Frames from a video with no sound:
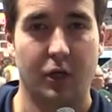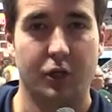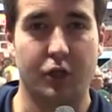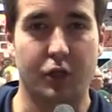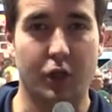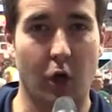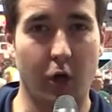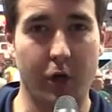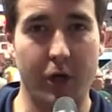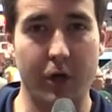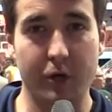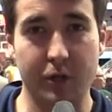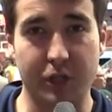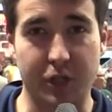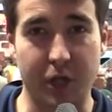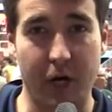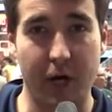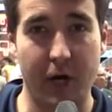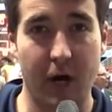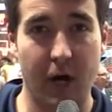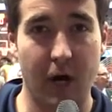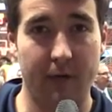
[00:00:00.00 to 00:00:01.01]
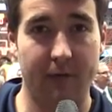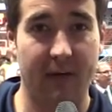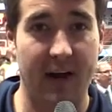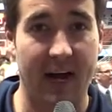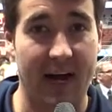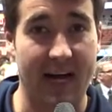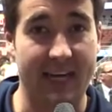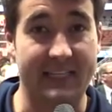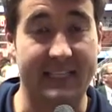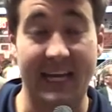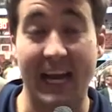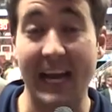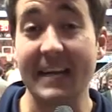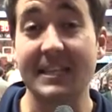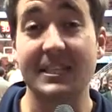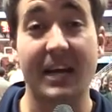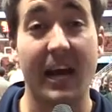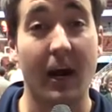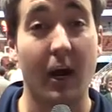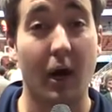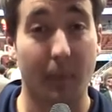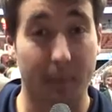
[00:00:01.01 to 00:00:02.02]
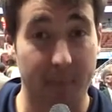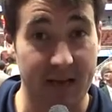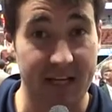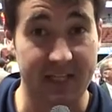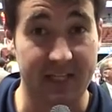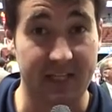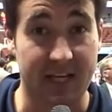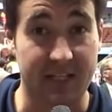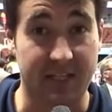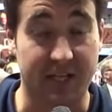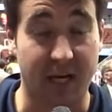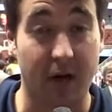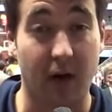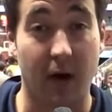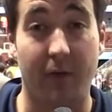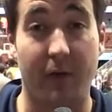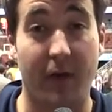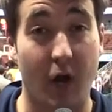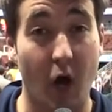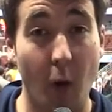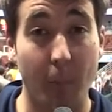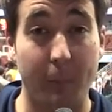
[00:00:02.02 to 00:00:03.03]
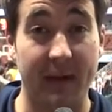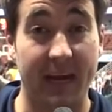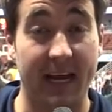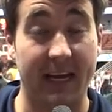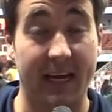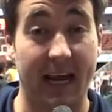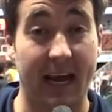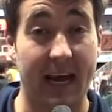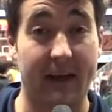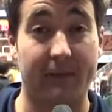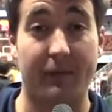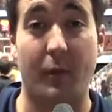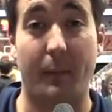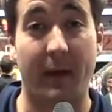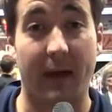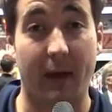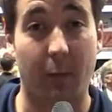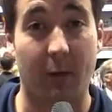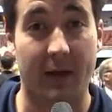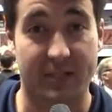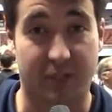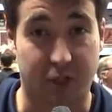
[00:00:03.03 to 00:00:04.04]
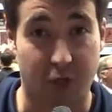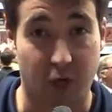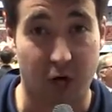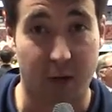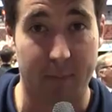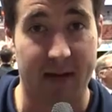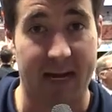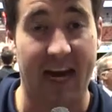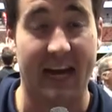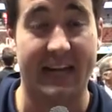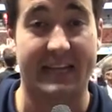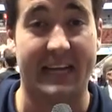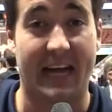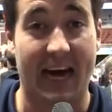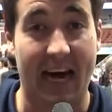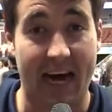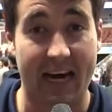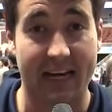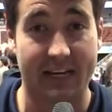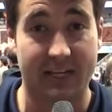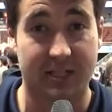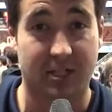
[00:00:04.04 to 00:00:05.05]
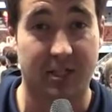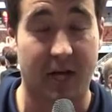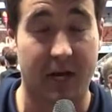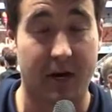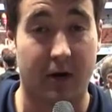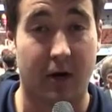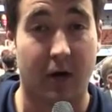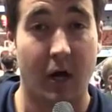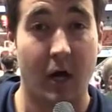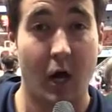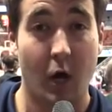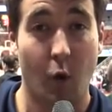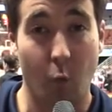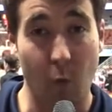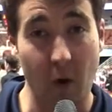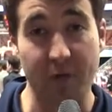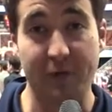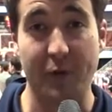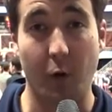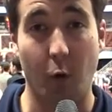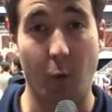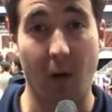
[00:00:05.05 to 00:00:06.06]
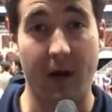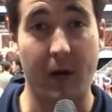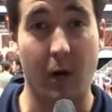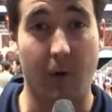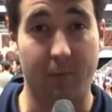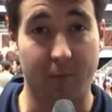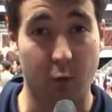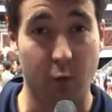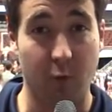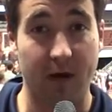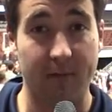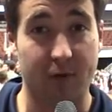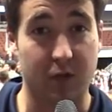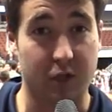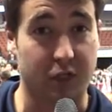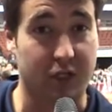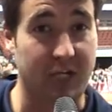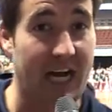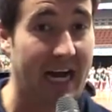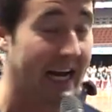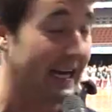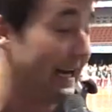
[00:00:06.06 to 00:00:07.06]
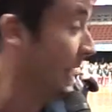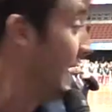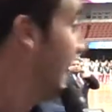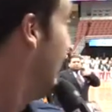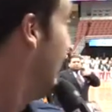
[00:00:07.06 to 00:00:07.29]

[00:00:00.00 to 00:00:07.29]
So UC Irvine takes care of business here on the opening day of the Big West Tournament. got Honda Center with the win over Riverside.